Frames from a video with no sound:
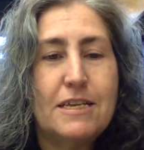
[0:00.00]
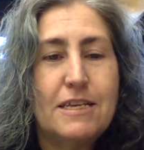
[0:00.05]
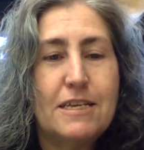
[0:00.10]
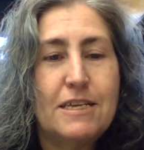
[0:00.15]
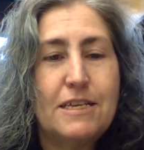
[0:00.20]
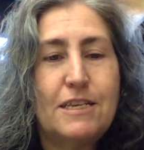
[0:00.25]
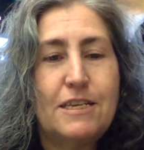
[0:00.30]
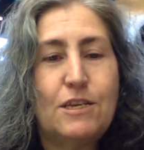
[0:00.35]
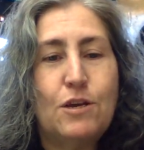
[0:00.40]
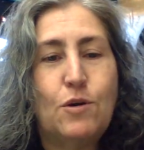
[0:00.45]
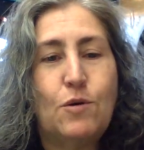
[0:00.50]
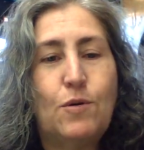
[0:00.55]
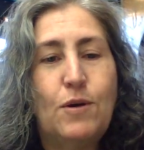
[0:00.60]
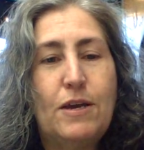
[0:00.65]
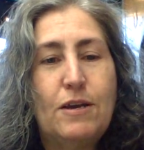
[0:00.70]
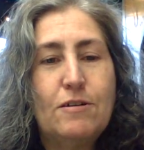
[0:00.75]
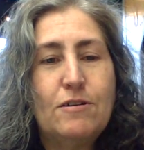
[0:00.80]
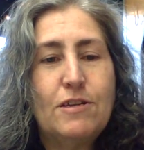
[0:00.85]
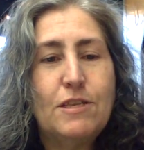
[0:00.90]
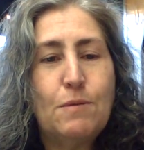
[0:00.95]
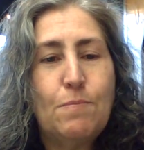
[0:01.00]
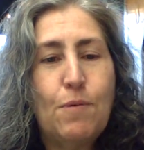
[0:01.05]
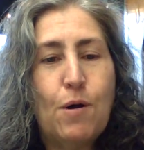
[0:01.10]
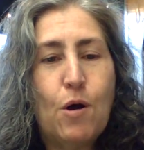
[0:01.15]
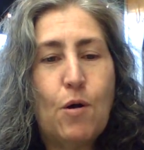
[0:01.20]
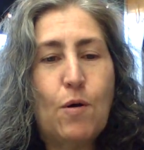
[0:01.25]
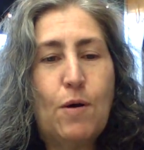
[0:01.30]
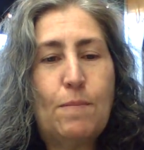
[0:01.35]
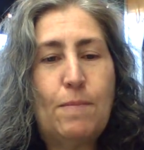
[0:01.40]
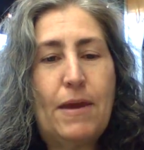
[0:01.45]
So here's the
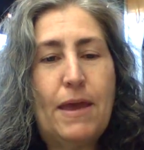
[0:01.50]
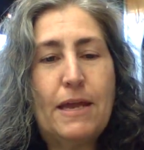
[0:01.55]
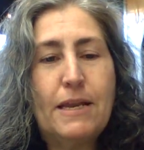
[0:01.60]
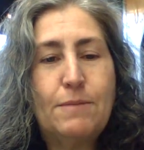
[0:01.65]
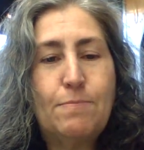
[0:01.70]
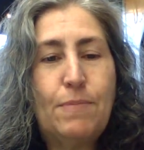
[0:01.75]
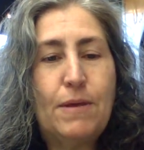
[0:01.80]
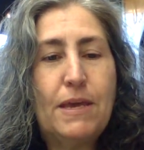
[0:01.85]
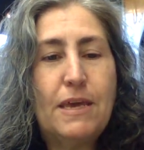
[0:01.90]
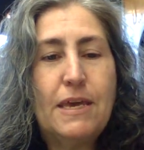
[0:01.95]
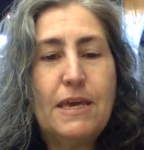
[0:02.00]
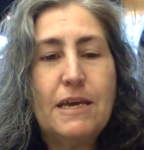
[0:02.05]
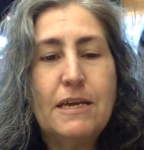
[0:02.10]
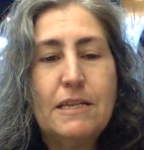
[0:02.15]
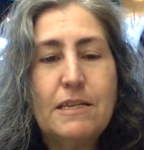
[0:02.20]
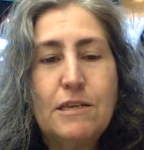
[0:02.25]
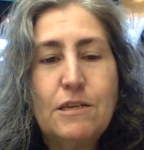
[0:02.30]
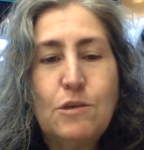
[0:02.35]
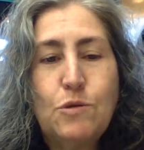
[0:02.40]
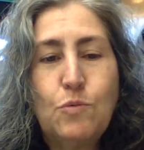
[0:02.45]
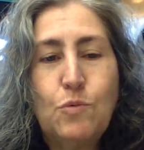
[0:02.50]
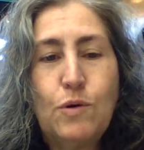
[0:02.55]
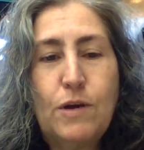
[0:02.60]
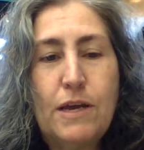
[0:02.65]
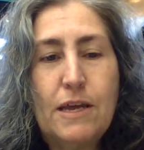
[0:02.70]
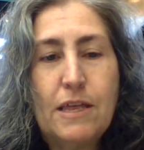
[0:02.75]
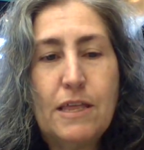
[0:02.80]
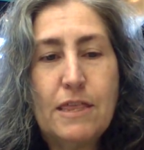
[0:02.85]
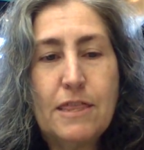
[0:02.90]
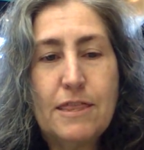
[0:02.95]
poem. It begins
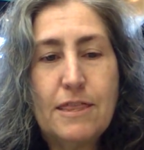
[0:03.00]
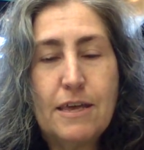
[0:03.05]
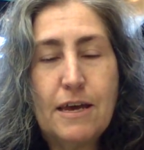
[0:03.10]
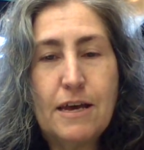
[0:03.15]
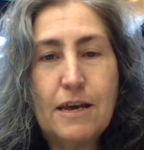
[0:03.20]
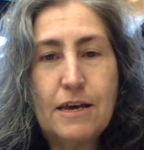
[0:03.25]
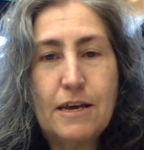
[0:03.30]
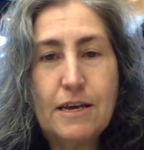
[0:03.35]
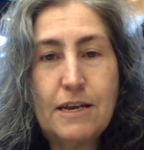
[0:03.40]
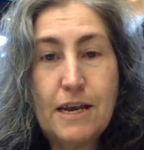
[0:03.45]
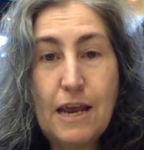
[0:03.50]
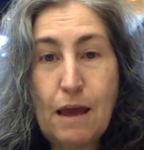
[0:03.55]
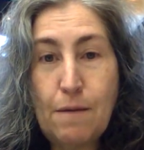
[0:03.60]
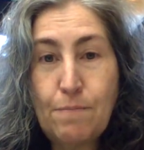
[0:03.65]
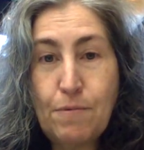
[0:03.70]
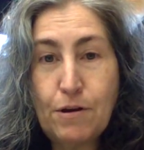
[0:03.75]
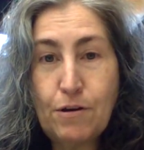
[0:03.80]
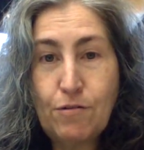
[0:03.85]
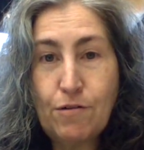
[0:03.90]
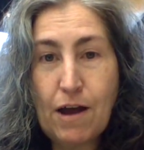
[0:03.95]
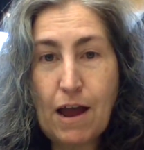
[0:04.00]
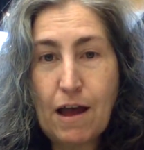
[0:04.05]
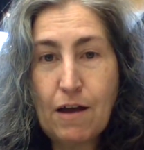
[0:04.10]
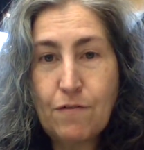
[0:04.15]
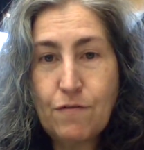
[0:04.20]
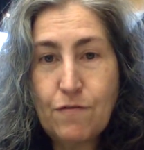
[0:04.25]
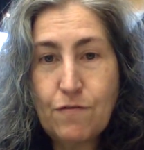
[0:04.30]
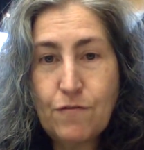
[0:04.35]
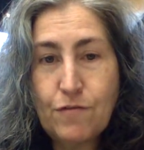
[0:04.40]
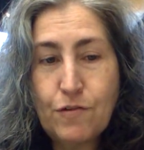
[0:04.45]
with an
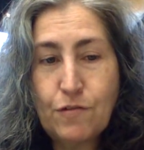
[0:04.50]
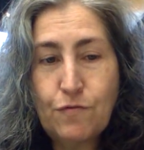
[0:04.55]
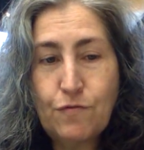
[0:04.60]
epigraph